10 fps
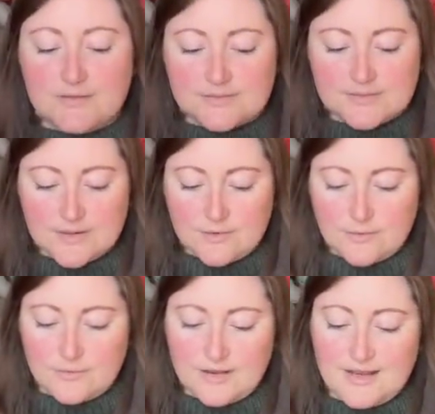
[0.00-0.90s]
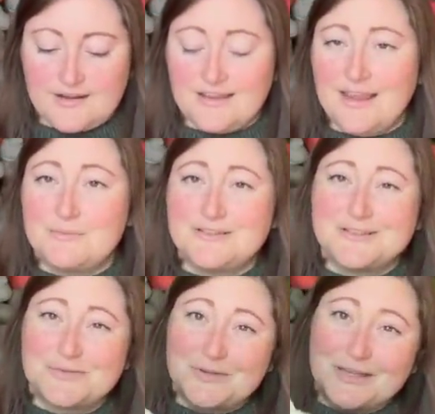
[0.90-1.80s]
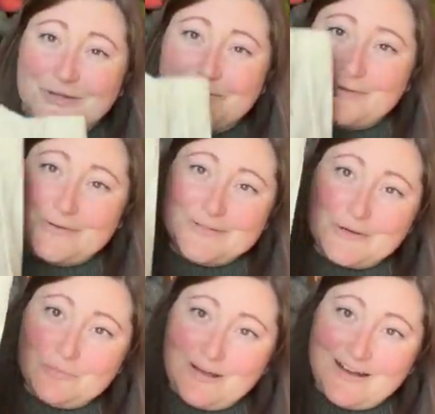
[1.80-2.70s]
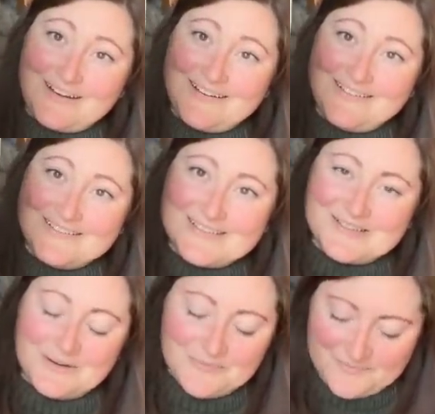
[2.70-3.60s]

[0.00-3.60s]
So, and it came in this really cute little tote bag. So